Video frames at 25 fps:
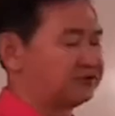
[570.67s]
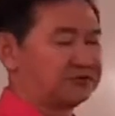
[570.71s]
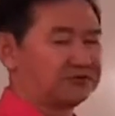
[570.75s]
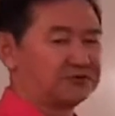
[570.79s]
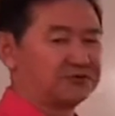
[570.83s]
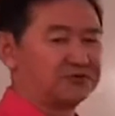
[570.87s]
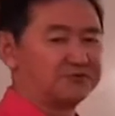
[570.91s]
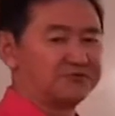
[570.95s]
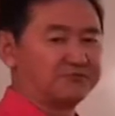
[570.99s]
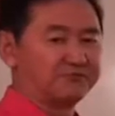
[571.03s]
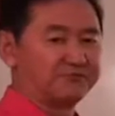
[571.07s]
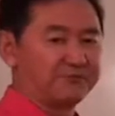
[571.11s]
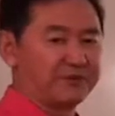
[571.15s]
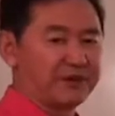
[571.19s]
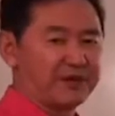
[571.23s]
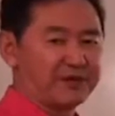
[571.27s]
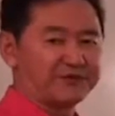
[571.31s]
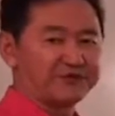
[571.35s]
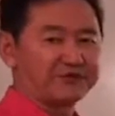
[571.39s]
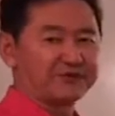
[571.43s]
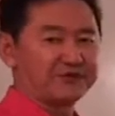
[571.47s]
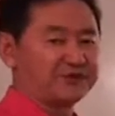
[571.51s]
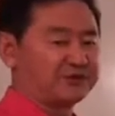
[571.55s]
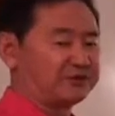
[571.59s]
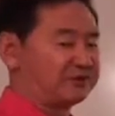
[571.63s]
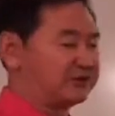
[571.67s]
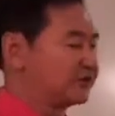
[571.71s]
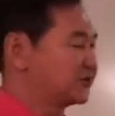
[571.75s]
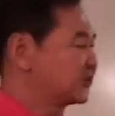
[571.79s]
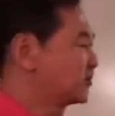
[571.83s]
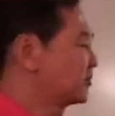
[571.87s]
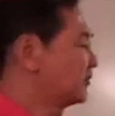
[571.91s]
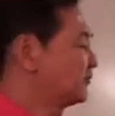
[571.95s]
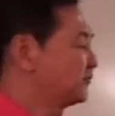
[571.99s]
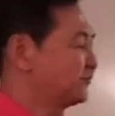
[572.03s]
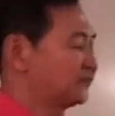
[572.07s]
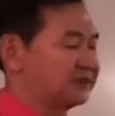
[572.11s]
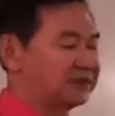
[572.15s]
to measure
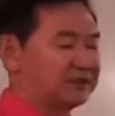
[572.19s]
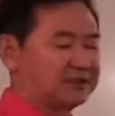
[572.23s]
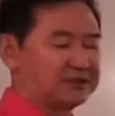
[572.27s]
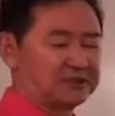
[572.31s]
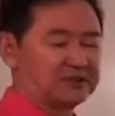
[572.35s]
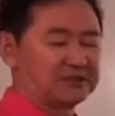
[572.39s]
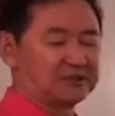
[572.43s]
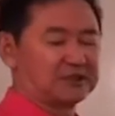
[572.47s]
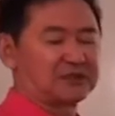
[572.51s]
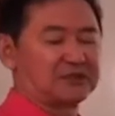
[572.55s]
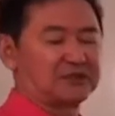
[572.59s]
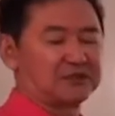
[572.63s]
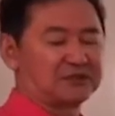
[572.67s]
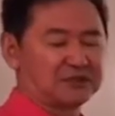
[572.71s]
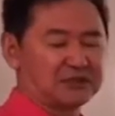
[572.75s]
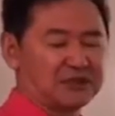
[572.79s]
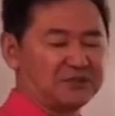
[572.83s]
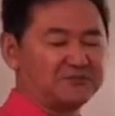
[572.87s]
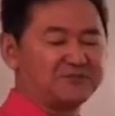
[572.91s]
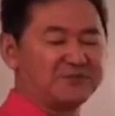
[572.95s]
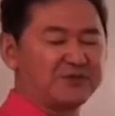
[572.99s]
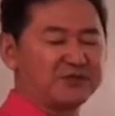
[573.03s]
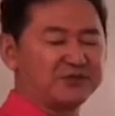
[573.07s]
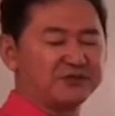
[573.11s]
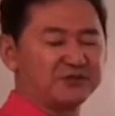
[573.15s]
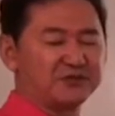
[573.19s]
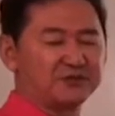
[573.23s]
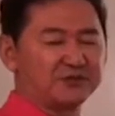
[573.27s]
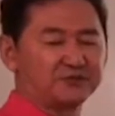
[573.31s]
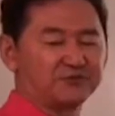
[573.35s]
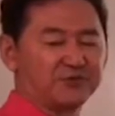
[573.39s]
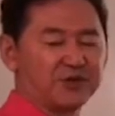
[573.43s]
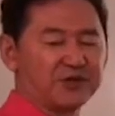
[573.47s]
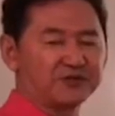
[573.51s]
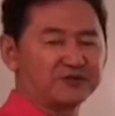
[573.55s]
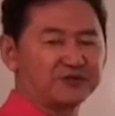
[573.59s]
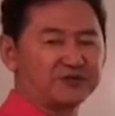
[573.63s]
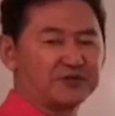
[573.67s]
some
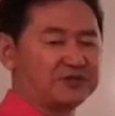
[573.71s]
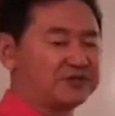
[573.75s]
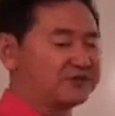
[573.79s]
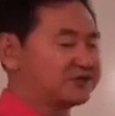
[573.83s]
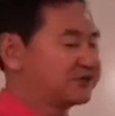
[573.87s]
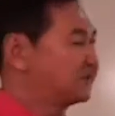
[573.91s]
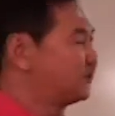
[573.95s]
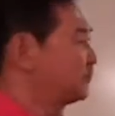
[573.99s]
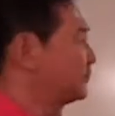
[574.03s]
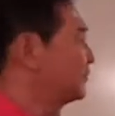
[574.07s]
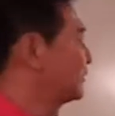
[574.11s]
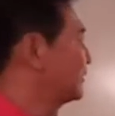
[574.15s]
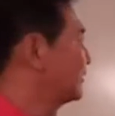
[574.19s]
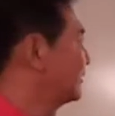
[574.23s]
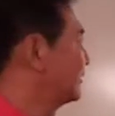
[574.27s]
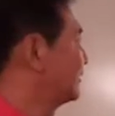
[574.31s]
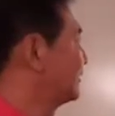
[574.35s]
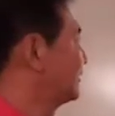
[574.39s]
computational rationalism